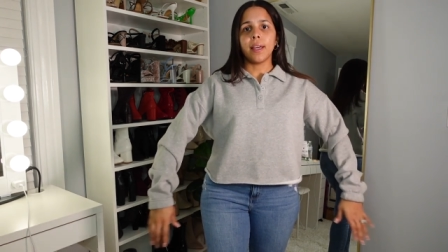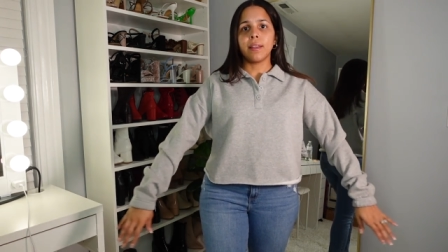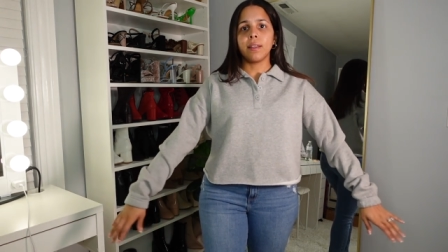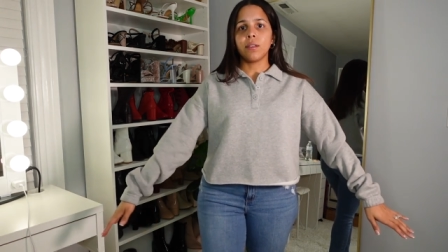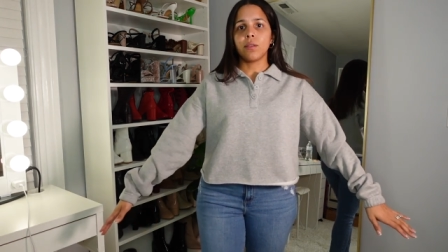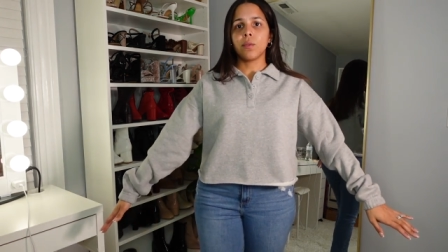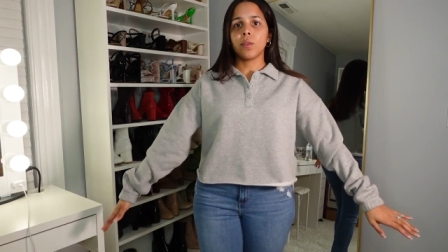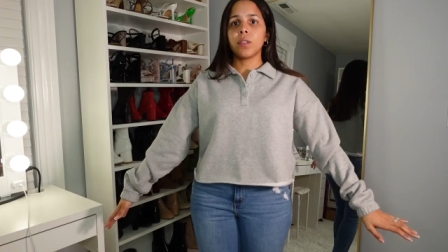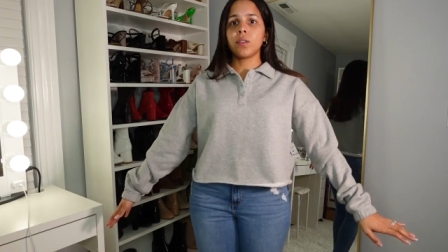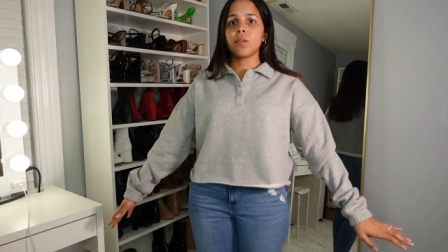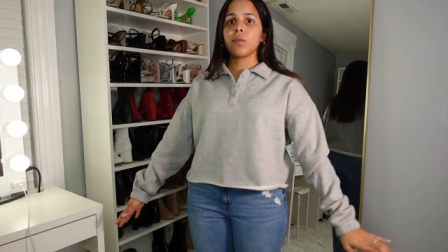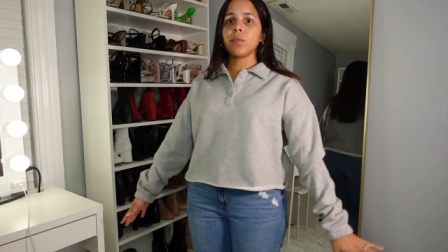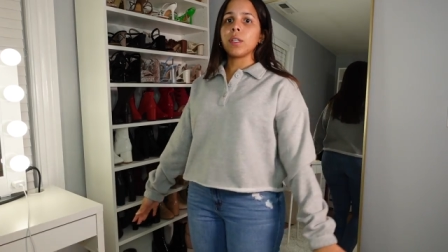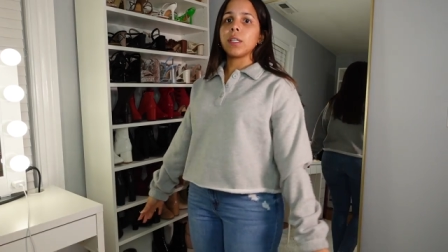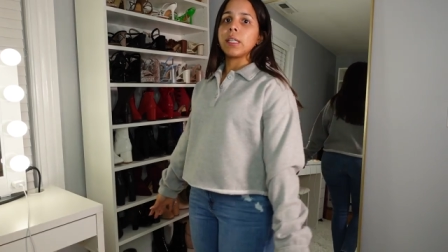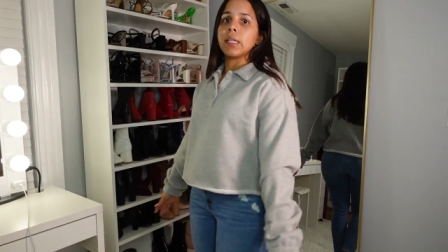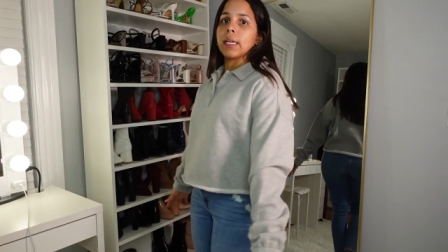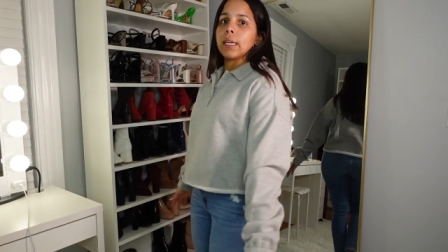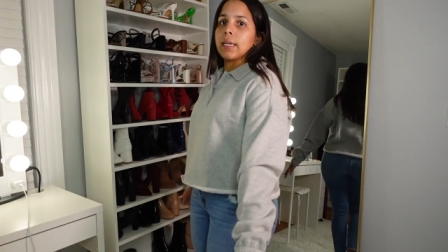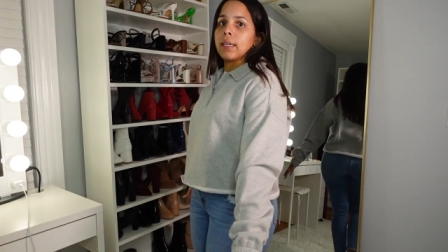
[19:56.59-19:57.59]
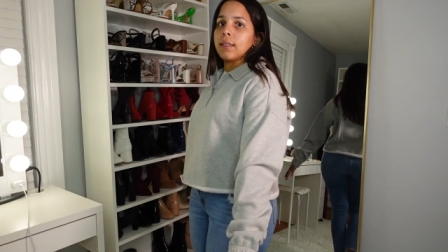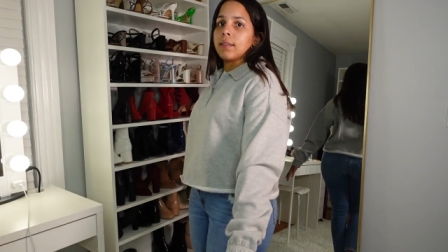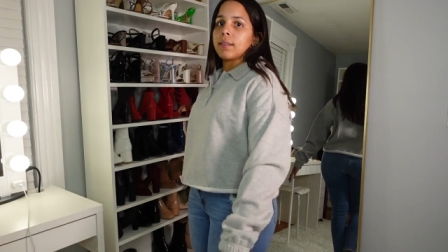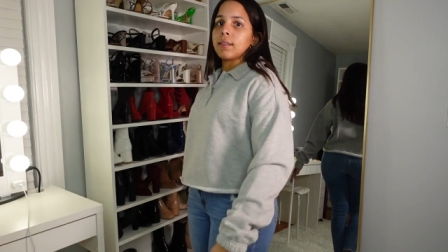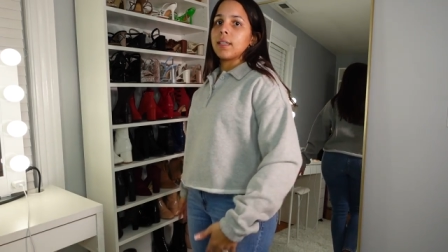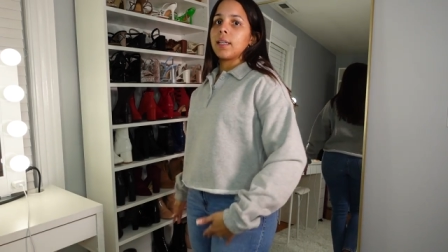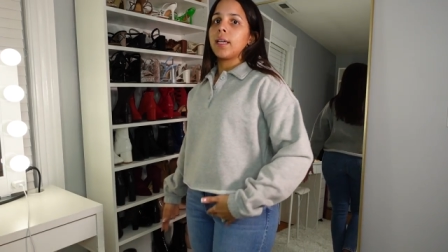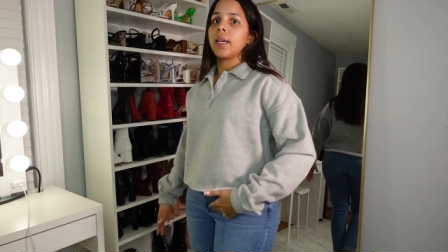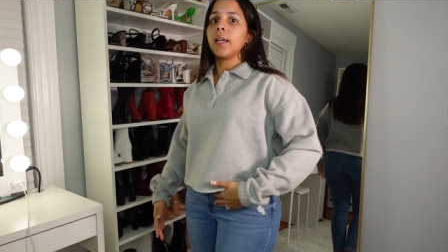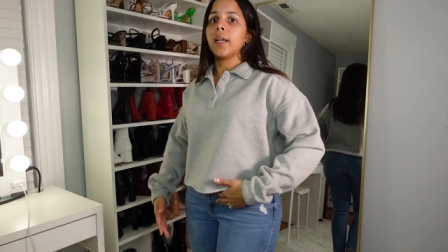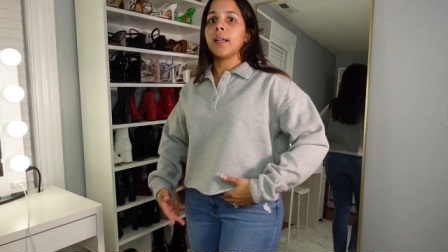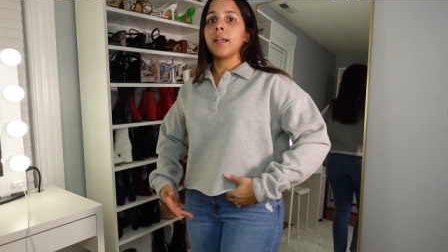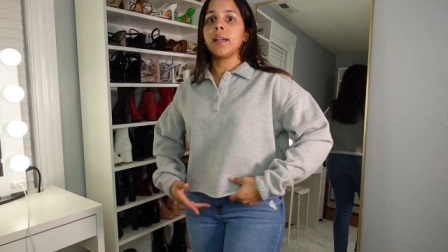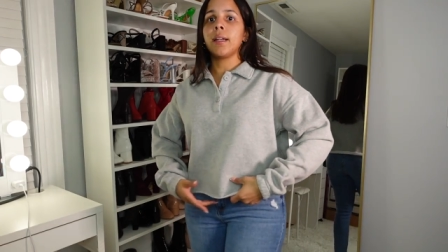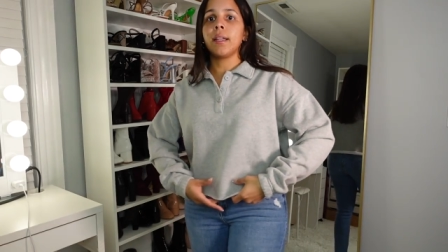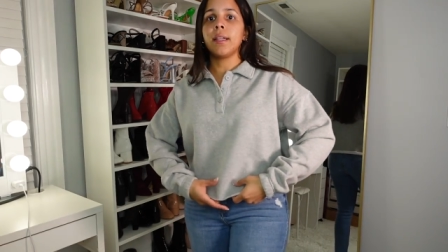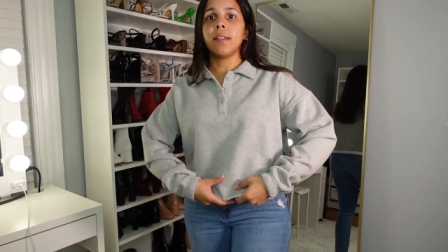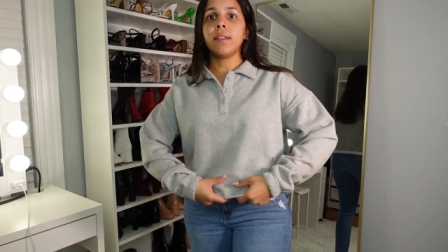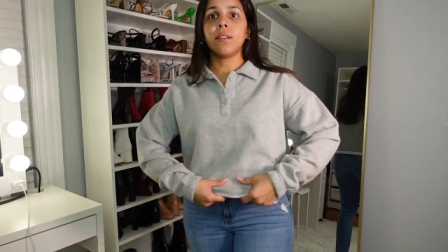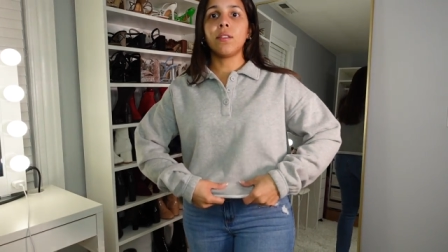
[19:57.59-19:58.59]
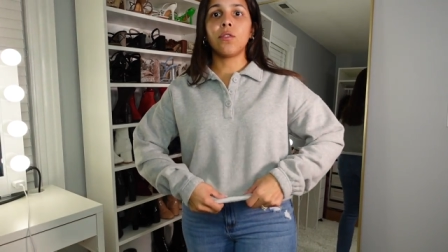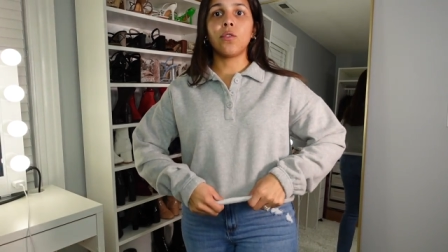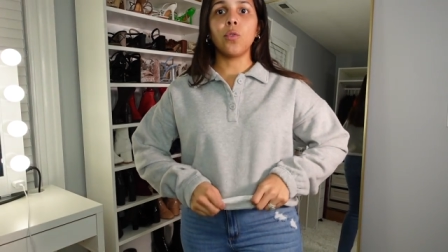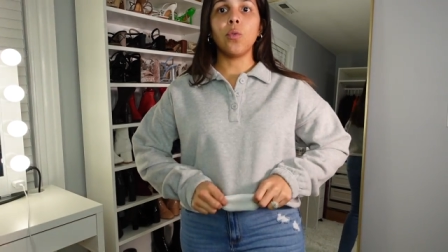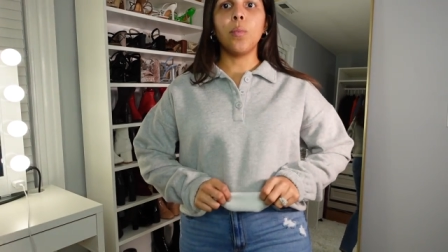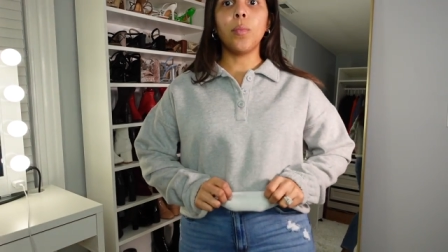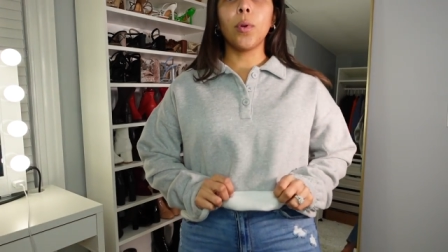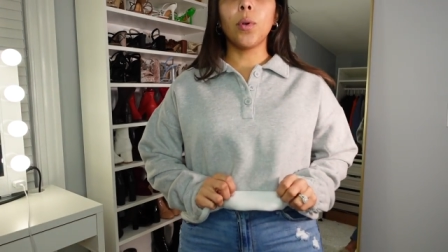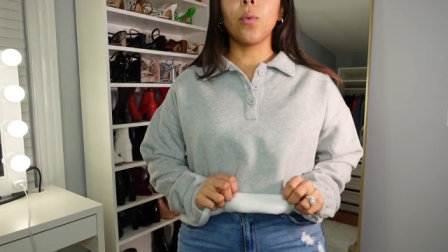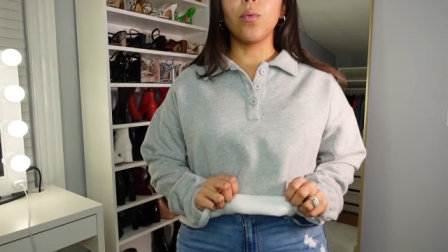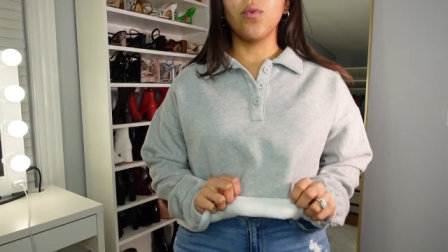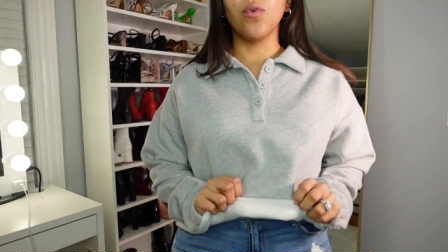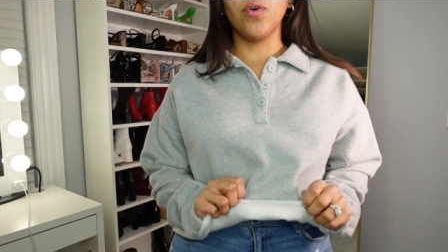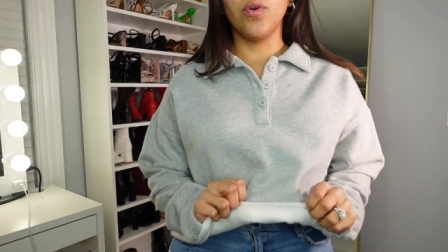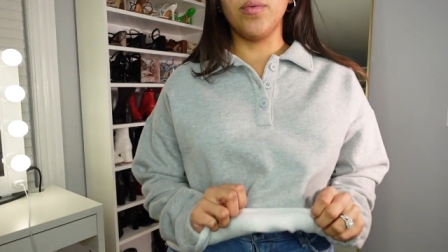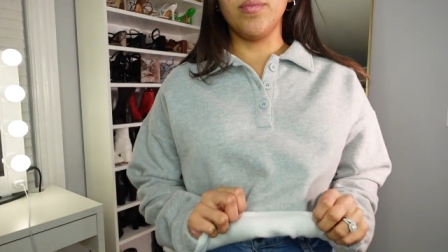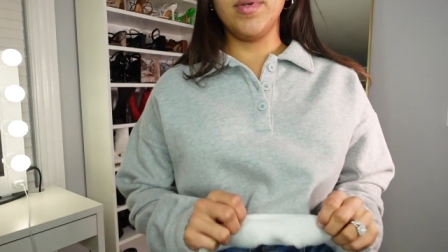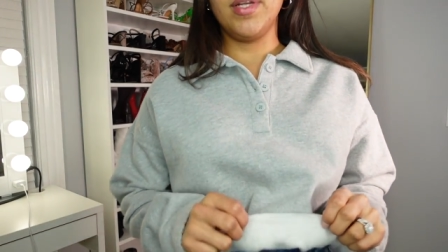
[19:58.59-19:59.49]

this one is really nice and it's super warm.